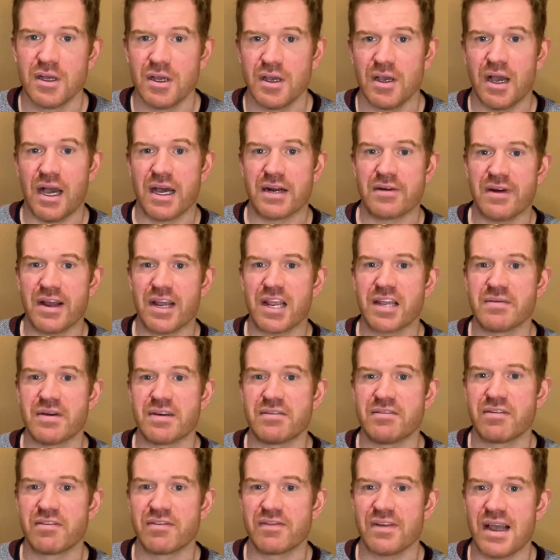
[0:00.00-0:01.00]
I'd recommend
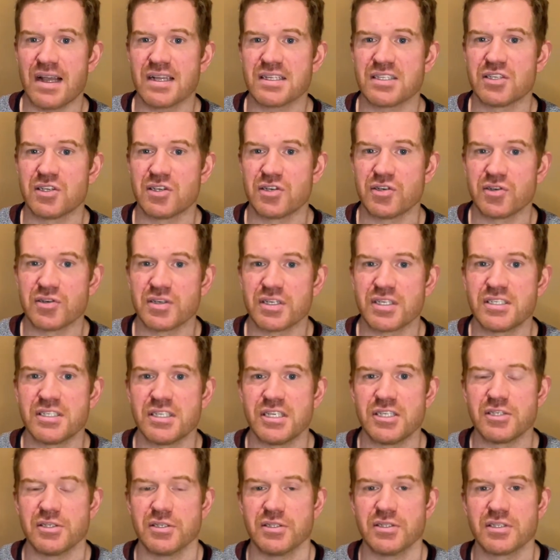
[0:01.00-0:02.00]
reflecting on your
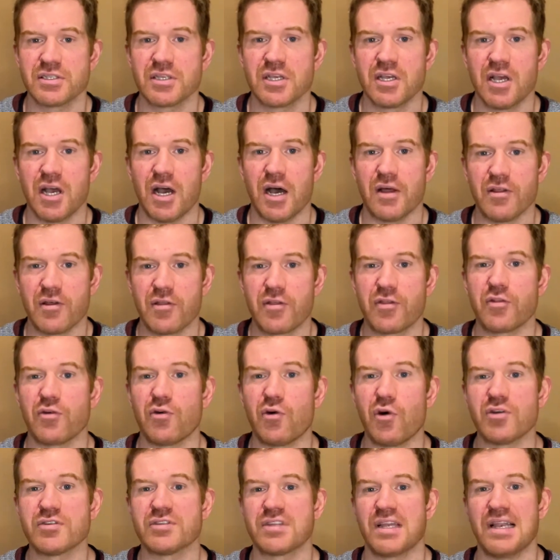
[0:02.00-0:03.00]
decisions and the
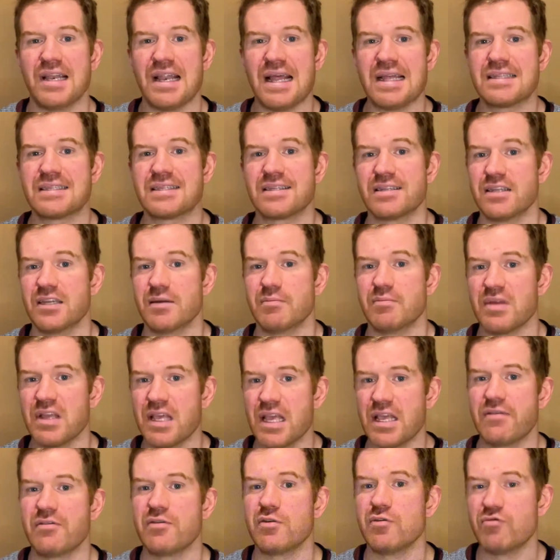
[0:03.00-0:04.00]
thoughts that led to them
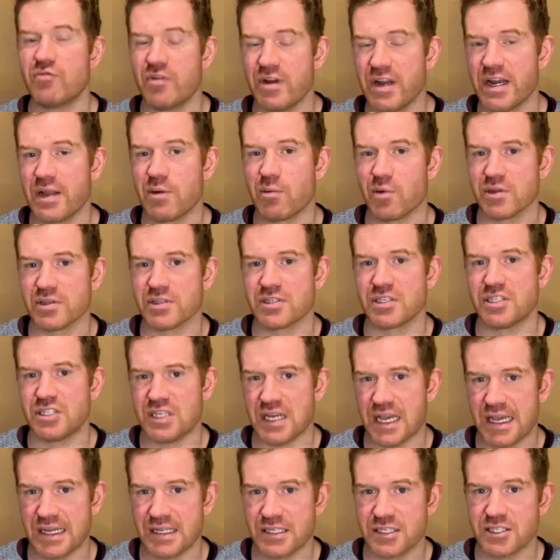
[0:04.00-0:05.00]
if you really want to
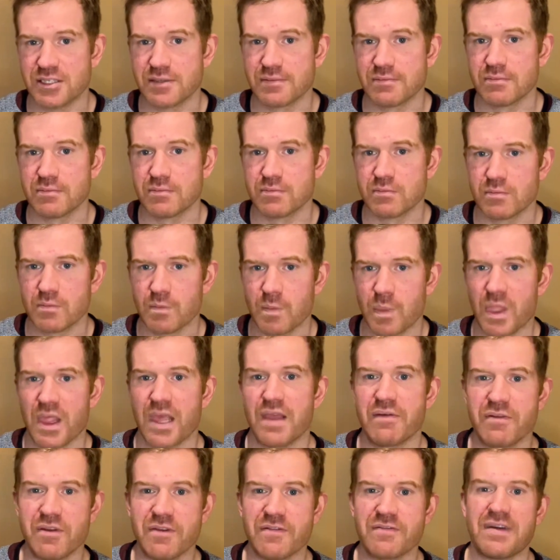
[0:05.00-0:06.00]
change.
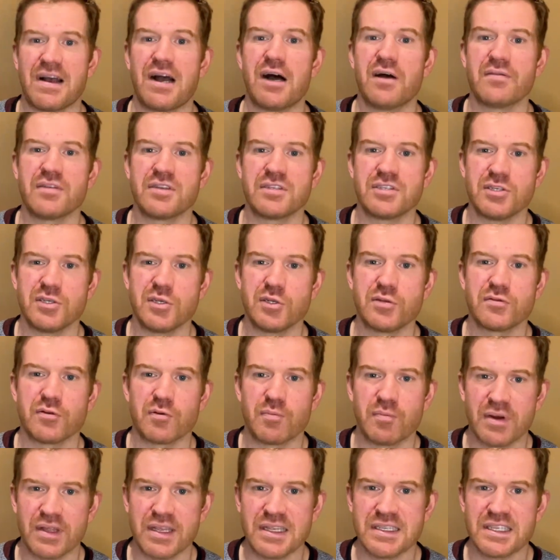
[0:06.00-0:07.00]
If you found this useful,
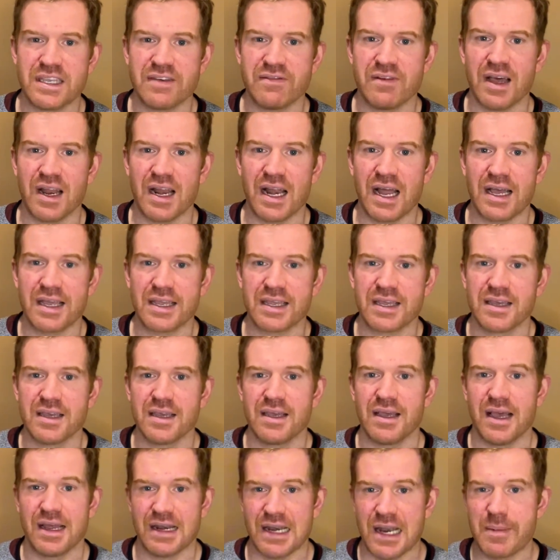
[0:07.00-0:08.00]
please give it a like
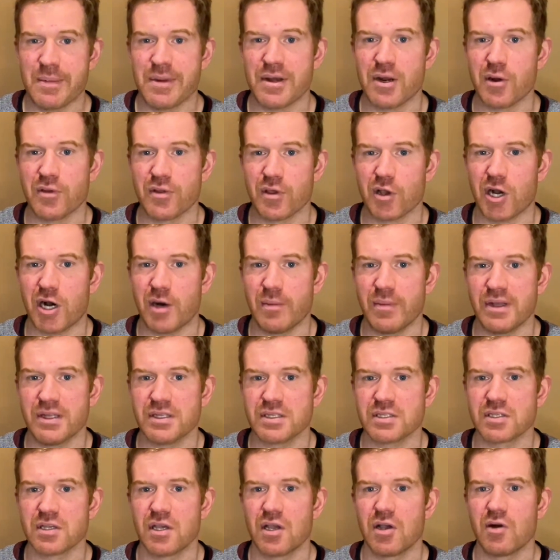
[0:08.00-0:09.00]
and let me know in the
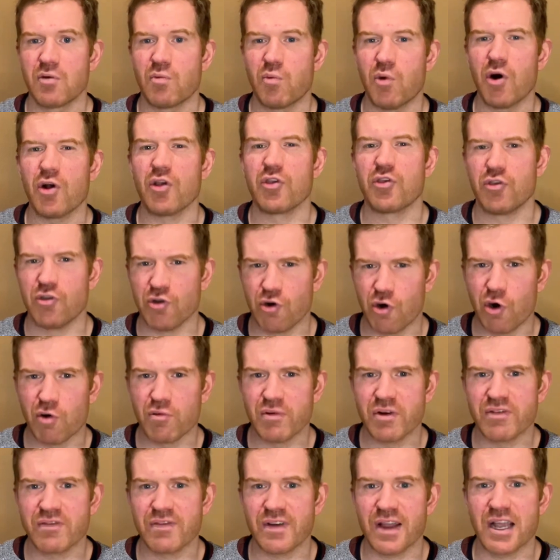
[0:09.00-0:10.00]
comments, what are your
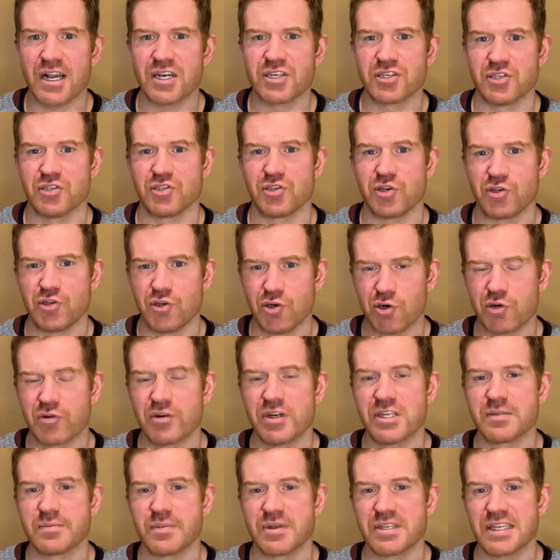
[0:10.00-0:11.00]
reflections on your
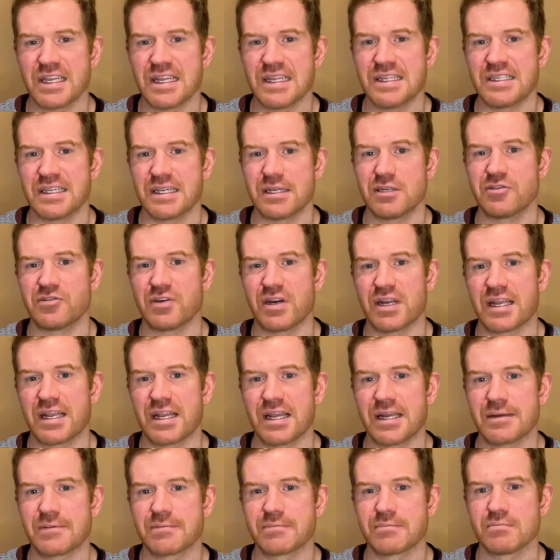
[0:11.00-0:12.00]
Christmas eating and
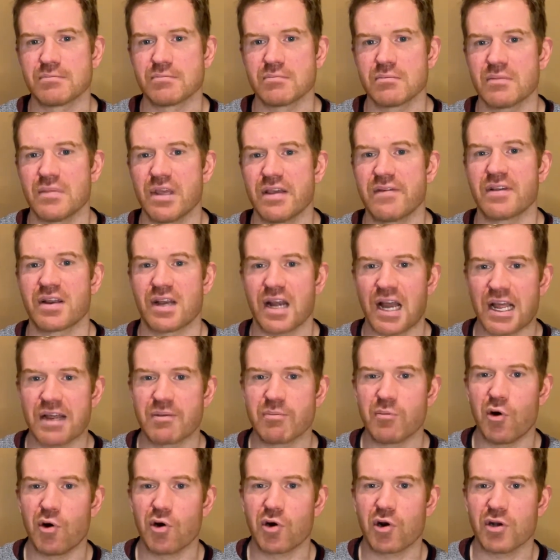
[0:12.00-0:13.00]
drinking? If you'd like
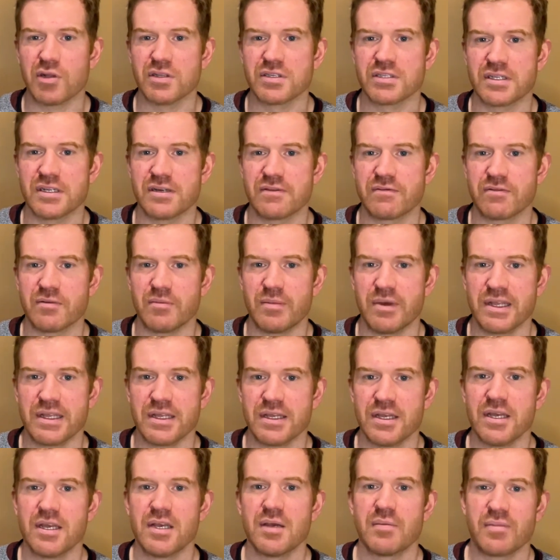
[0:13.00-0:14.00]
more content from me,
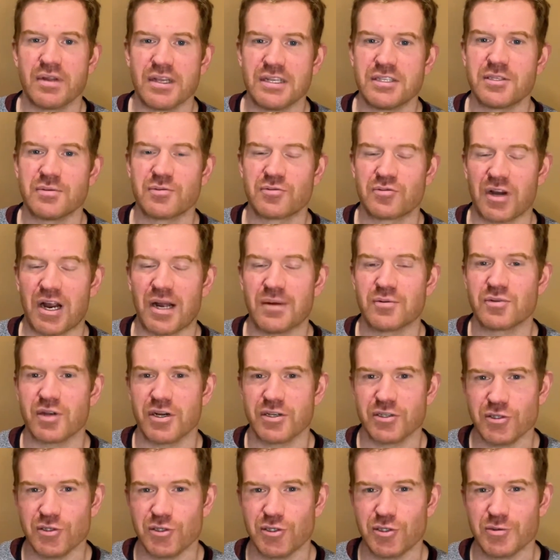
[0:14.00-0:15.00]
please subscribe to our
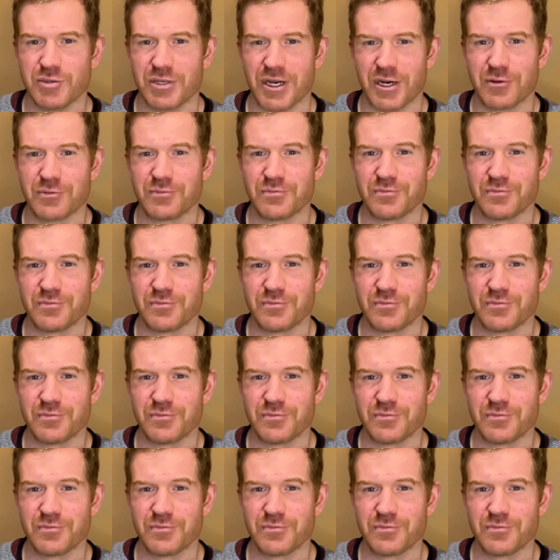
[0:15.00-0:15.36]
YouTube channel.